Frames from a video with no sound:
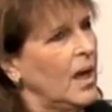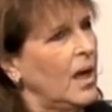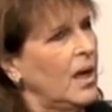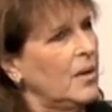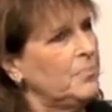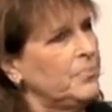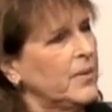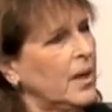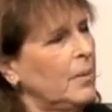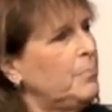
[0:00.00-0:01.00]

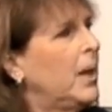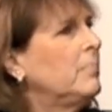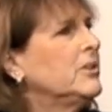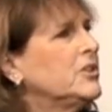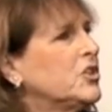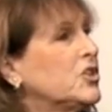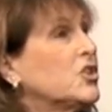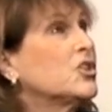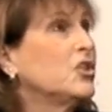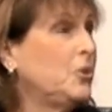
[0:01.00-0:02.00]
A publicist
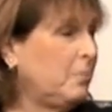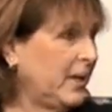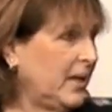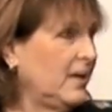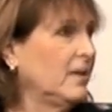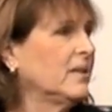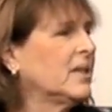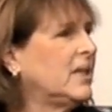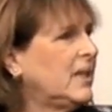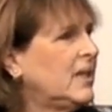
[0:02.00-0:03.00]
should be
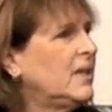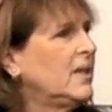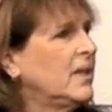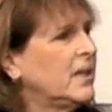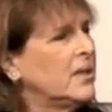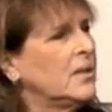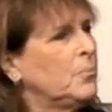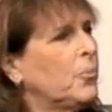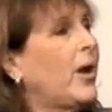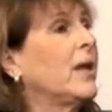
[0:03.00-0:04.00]
key in
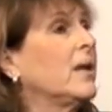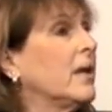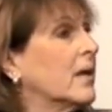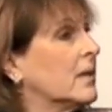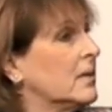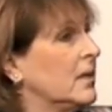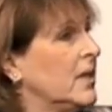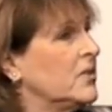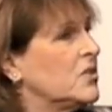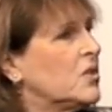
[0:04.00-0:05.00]
branding.
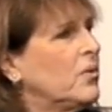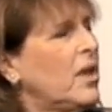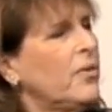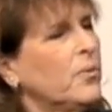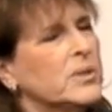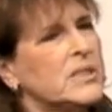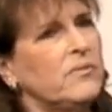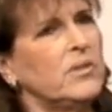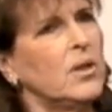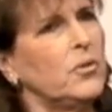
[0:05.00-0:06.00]
So in other words,
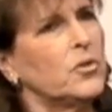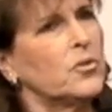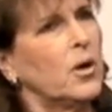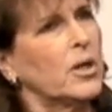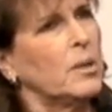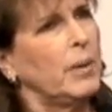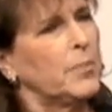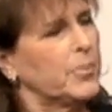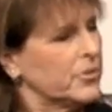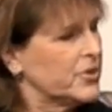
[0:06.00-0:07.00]
even though you're talking about a
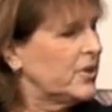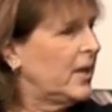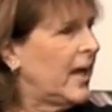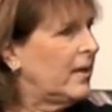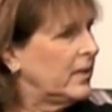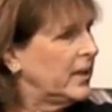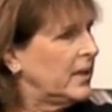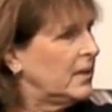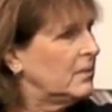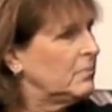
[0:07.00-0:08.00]

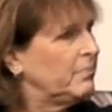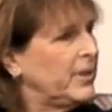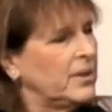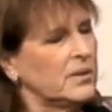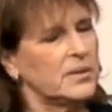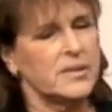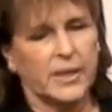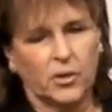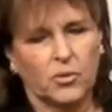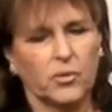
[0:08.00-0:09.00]
personality, be it a
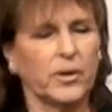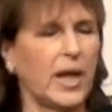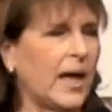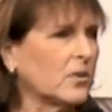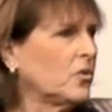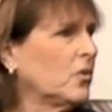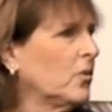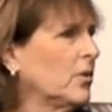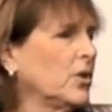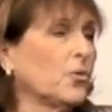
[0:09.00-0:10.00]
singer or an actor
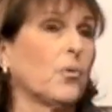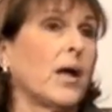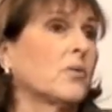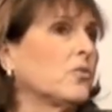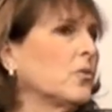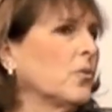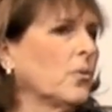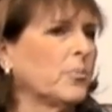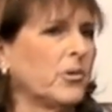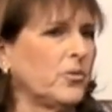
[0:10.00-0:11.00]
or a director or
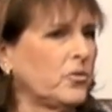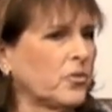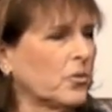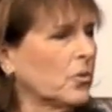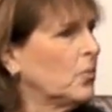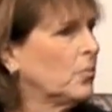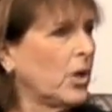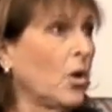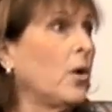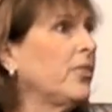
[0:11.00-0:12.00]
a producer or
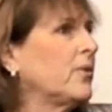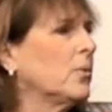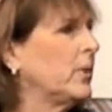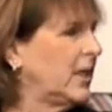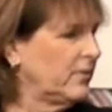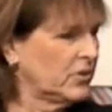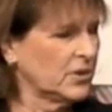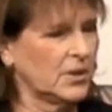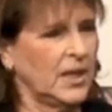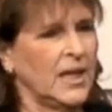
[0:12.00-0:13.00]
an author or whatever,
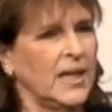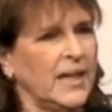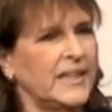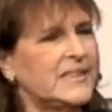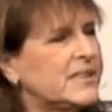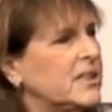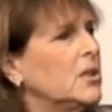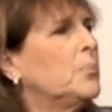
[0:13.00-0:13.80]
it's still a